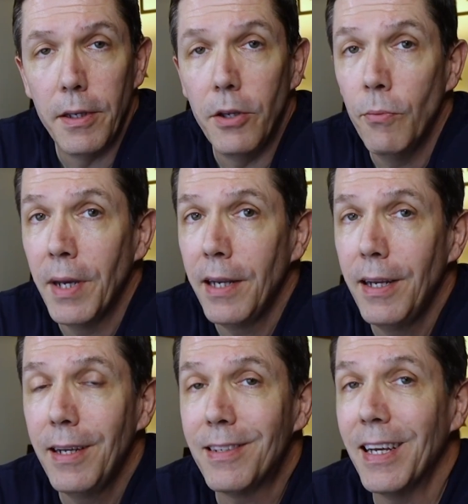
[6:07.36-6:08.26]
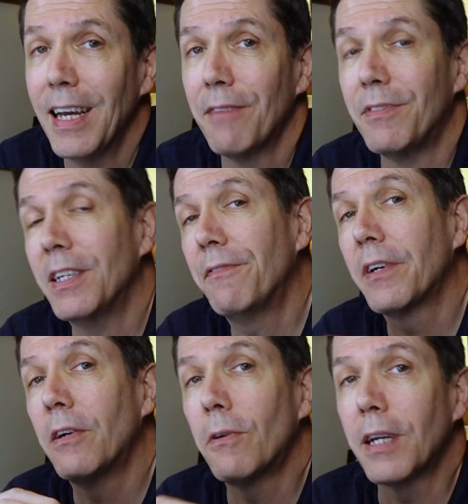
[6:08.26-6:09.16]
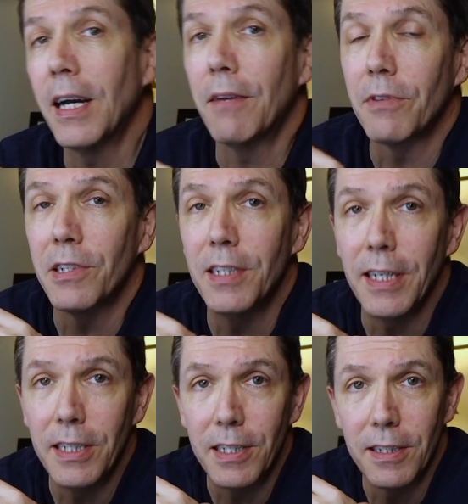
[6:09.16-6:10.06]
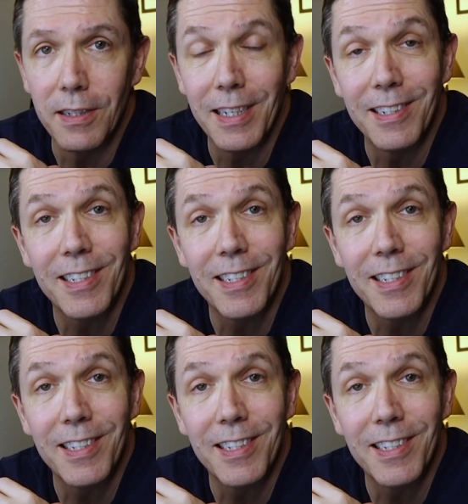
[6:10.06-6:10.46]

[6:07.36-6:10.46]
You may need to have difficult conversations and